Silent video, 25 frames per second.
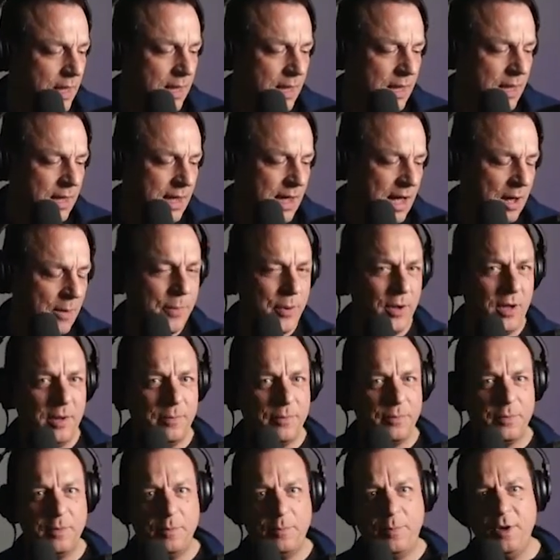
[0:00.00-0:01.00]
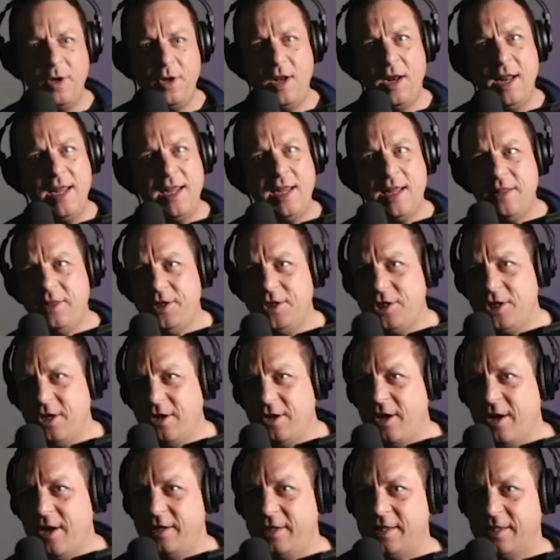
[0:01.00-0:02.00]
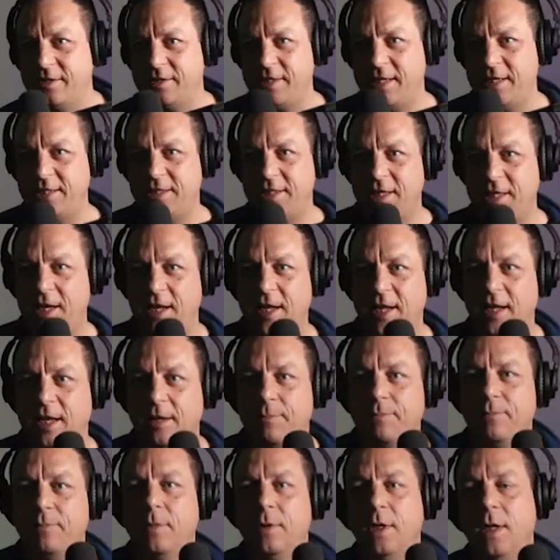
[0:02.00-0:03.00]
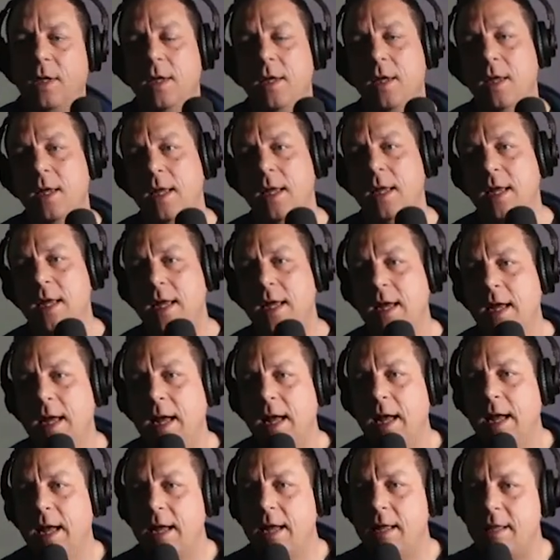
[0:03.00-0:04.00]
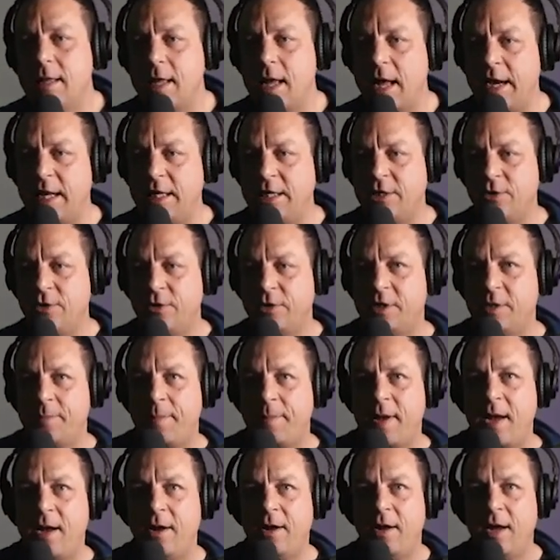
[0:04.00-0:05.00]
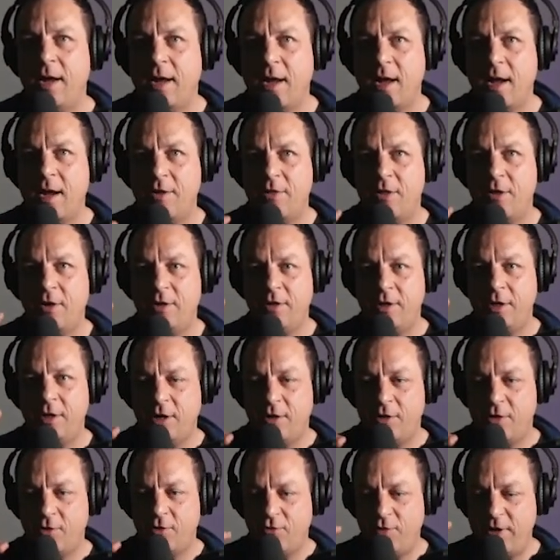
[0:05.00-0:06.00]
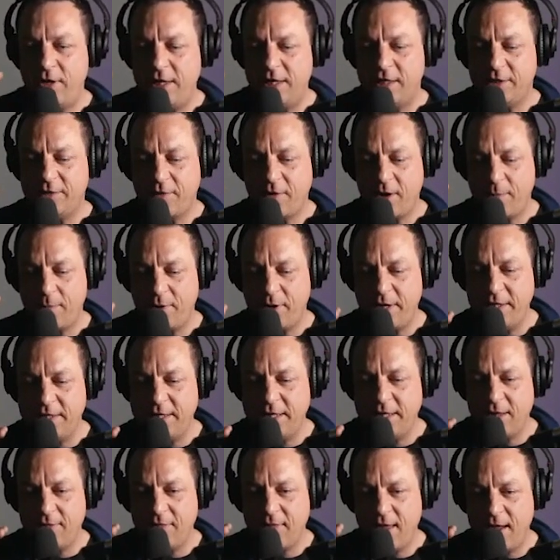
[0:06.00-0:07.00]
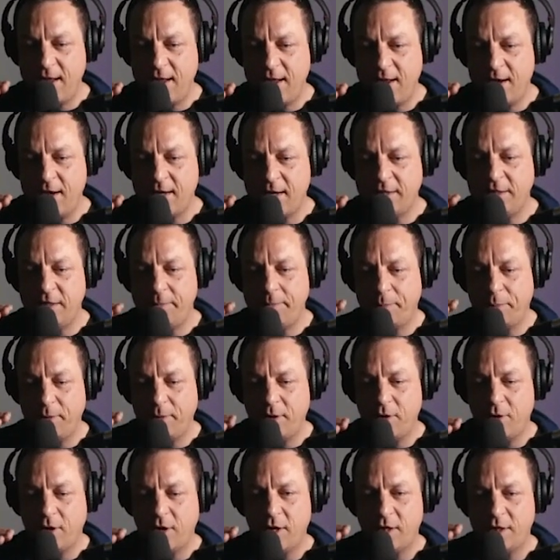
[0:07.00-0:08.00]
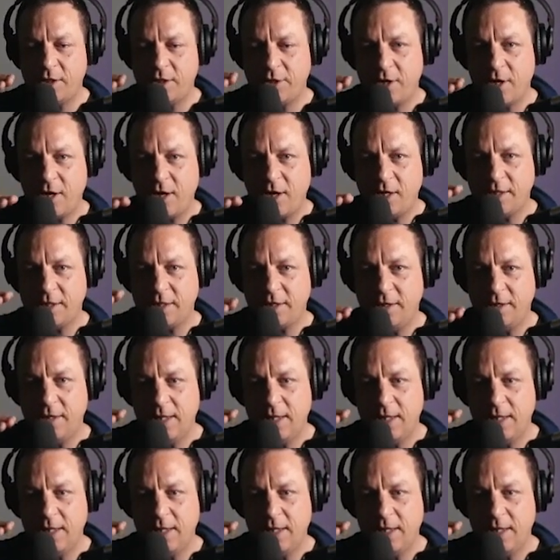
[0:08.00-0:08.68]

I'll put a link in the show notes. I'll send you the link. And he talks about how the reed is vibrating, and then as you blow harder and harder,